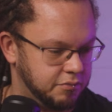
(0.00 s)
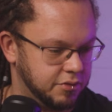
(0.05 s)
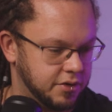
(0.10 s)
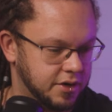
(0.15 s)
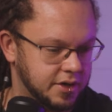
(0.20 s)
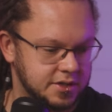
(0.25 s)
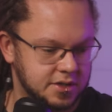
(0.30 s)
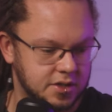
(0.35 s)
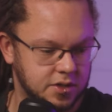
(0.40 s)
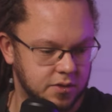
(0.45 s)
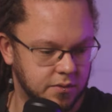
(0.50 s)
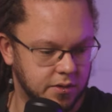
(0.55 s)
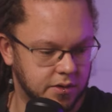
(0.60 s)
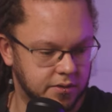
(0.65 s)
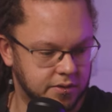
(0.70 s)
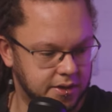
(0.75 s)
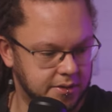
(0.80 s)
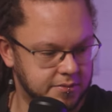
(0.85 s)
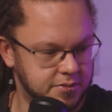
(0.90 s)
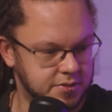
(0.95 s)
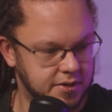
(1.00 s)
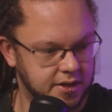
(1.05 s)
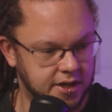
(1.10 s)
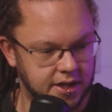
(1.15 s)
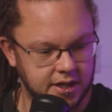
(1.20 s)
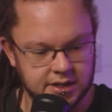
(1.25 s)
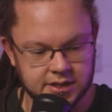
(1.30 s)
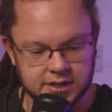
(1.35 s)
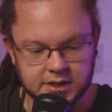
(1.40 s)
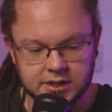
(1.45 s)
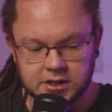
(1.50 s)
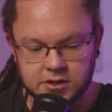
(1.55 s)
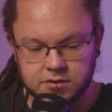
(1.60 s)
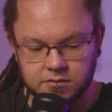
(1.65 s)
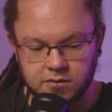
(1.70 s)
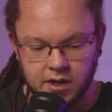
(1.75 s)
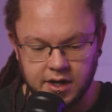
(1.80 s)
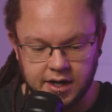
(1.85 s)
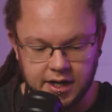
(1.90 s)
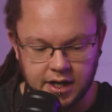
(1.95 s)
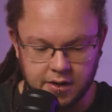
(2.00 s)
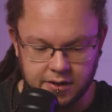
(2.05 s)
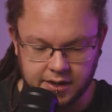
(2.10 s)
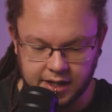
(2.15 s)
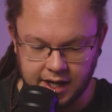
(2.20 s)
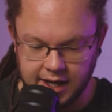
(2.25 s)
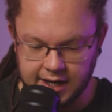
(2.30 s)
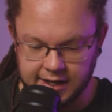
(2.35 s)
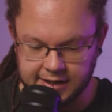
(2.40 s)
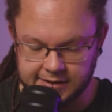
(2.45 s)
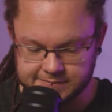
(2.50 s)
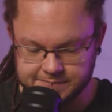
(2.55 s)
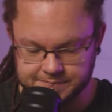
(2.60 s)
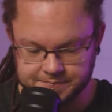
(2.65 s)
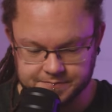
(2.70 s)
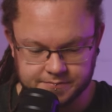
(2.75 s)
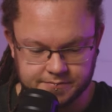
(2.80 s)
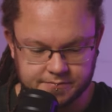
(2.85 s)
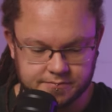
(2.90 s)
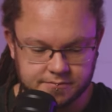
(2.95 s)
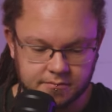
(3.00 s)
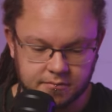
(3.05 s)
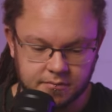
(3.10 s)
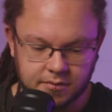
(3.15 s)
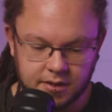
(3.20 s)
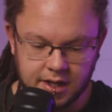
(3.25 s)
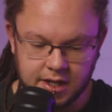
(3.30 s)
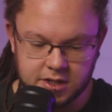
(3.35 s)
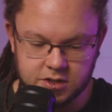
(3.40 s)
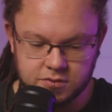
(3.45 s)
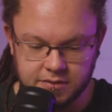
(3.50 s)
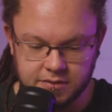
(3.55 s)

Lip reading: product in the world comes with that. Right? Okay, that's